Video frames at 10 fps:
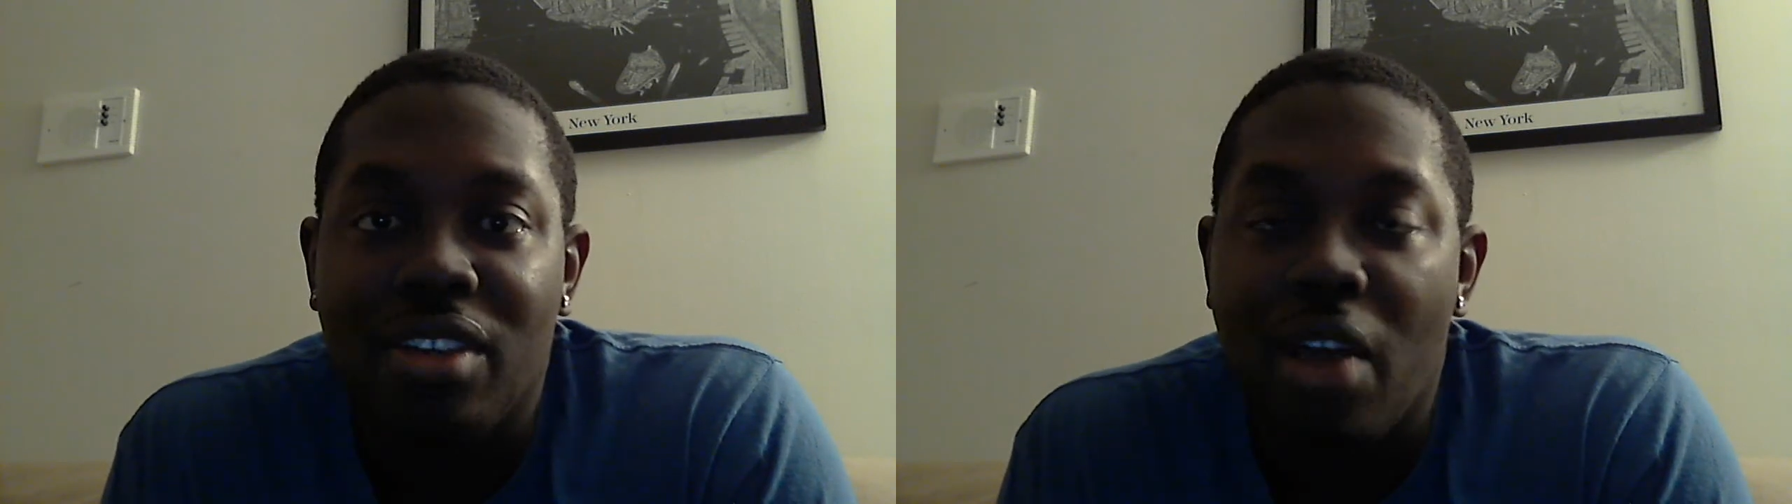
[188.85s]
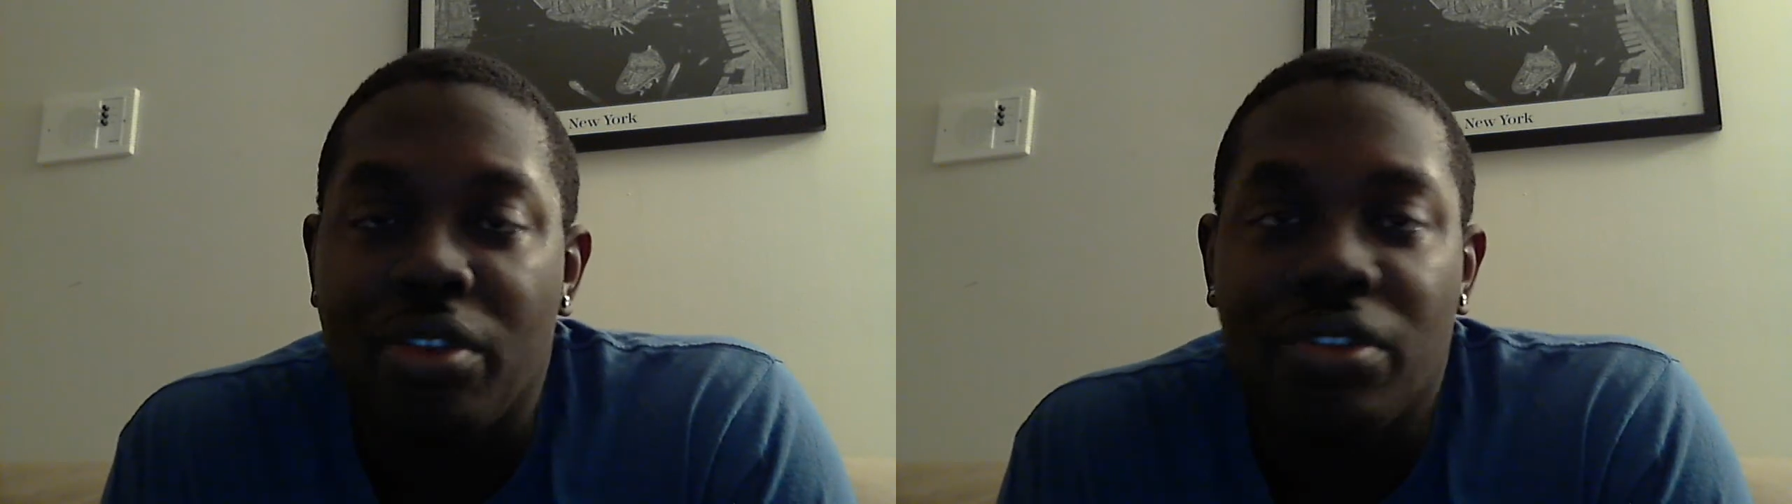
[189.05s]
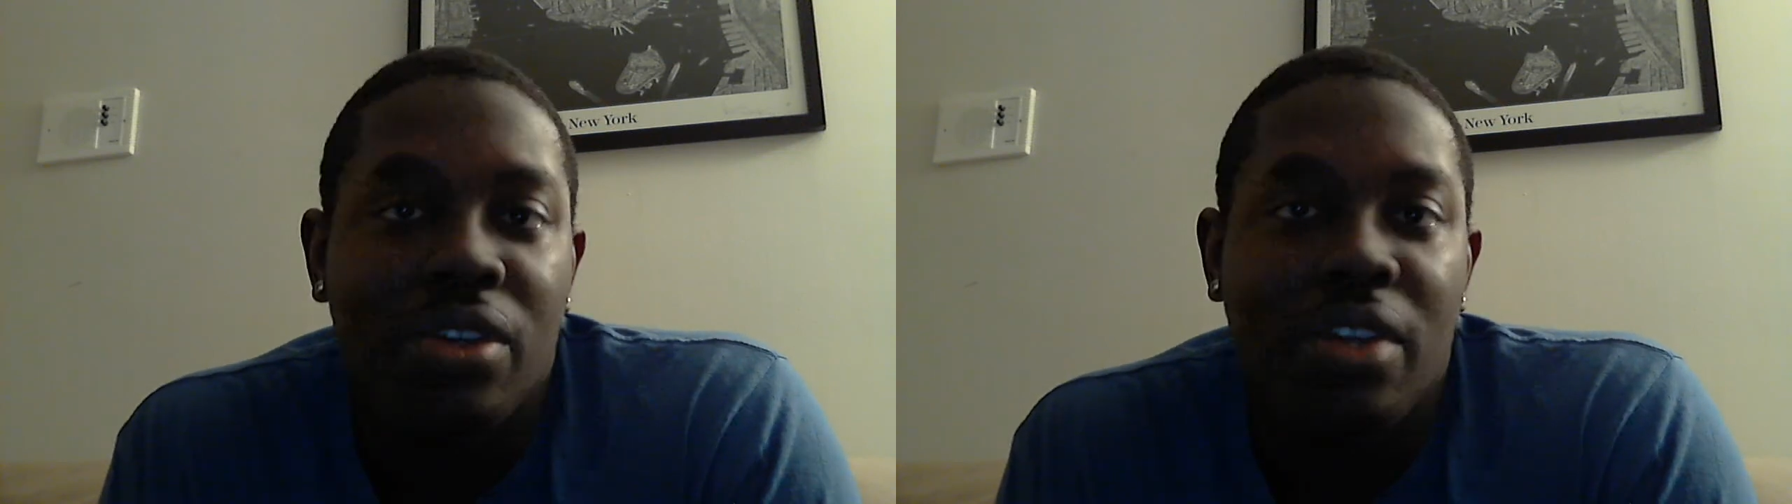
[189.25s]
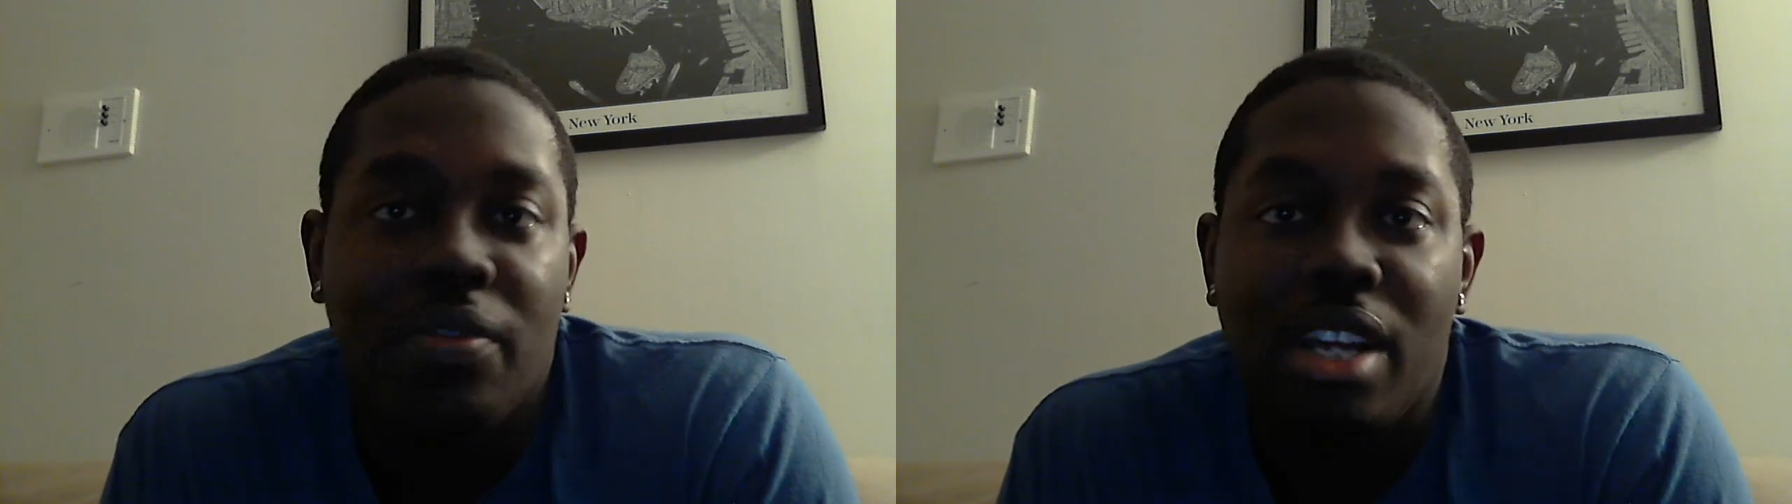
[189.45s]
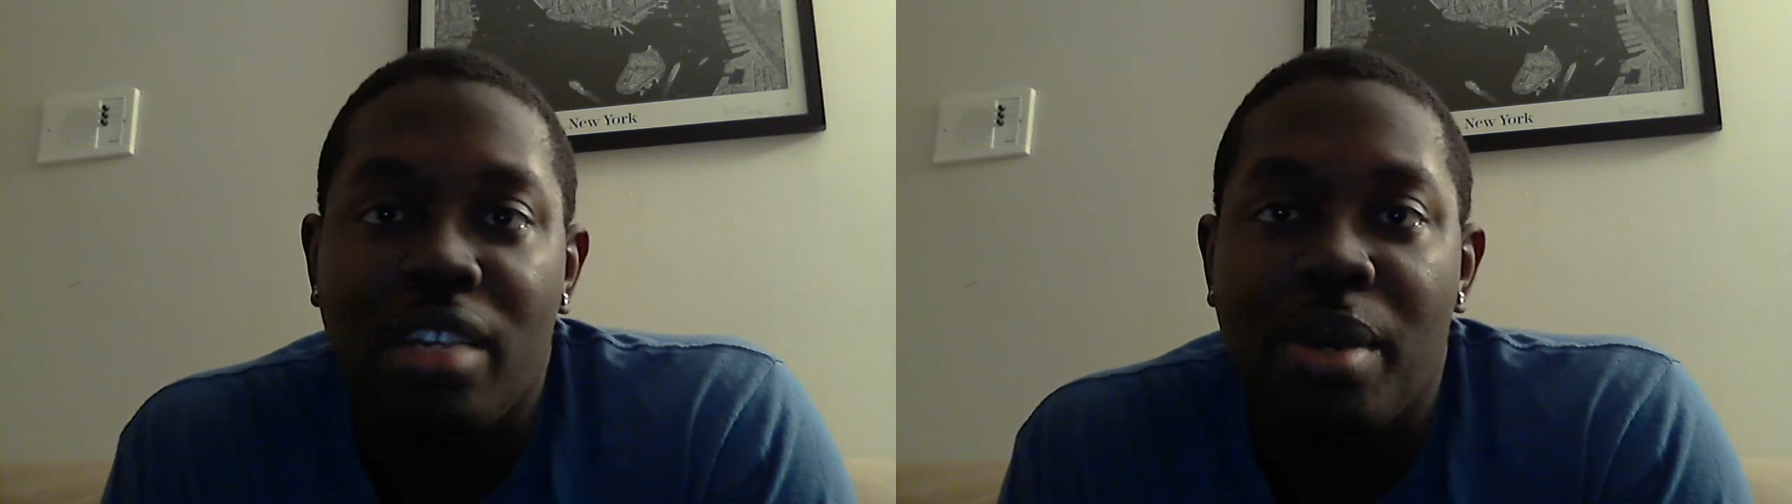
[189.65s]
would throw that
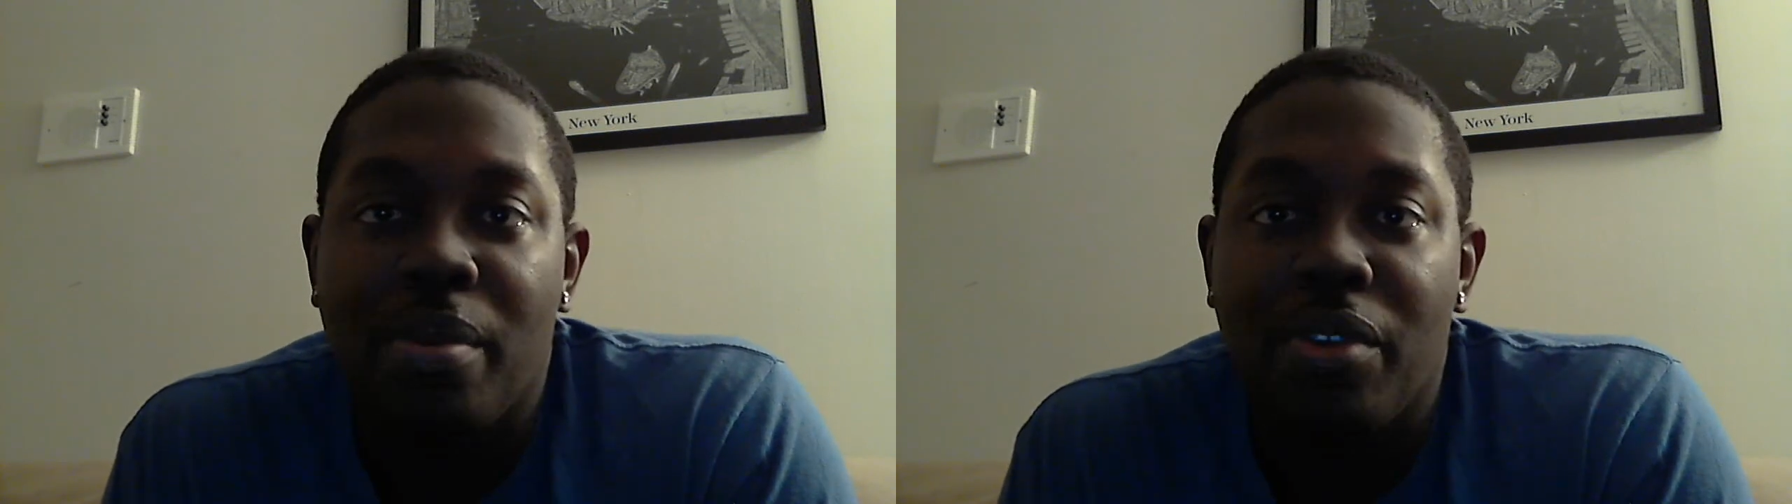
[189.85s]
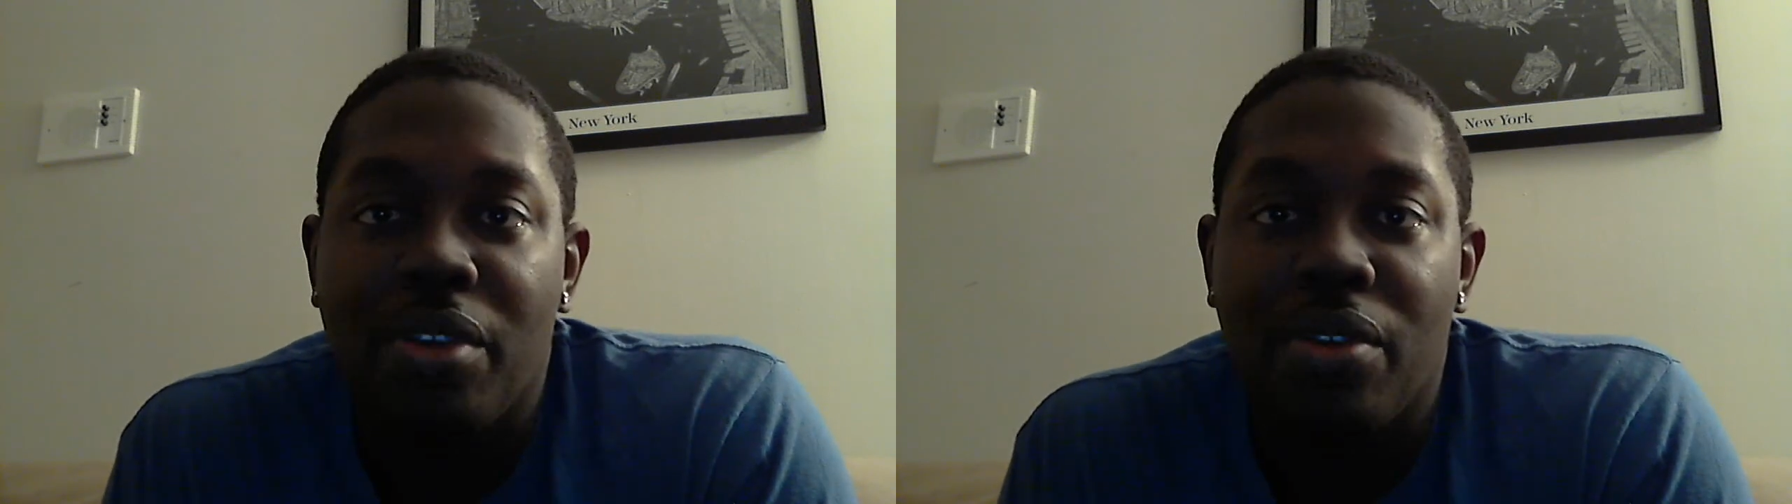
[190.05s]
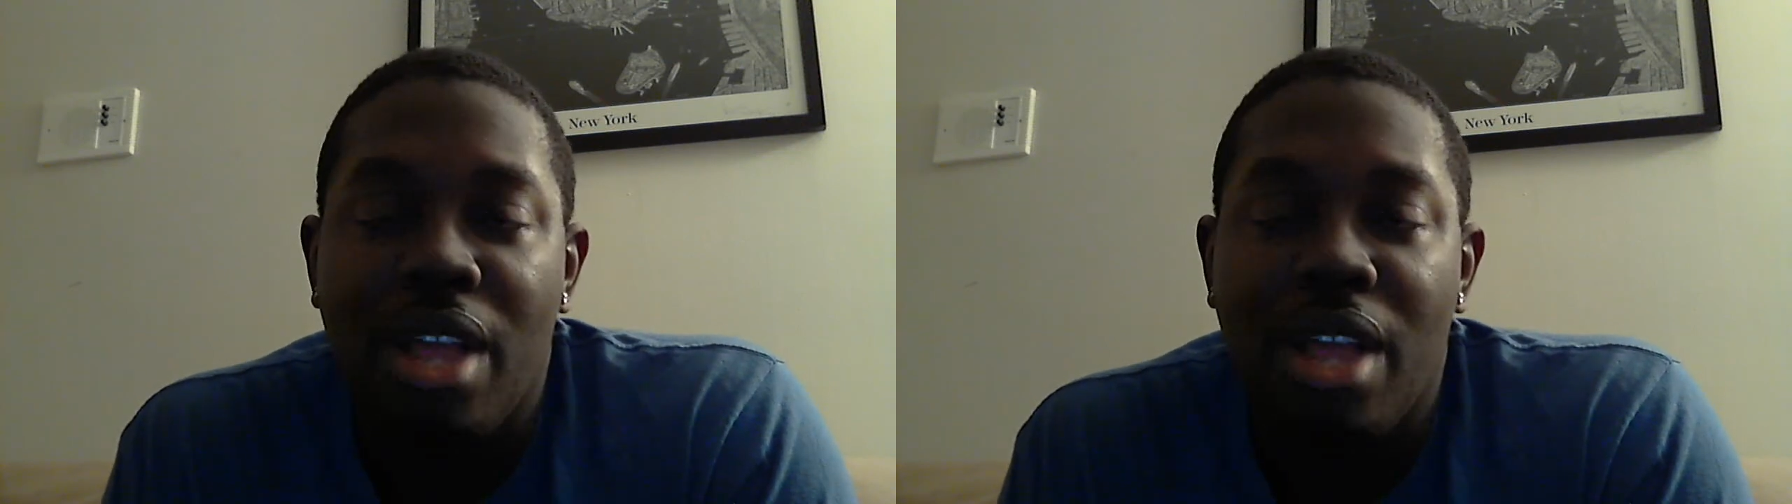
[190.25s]
fight in a pay-per-view.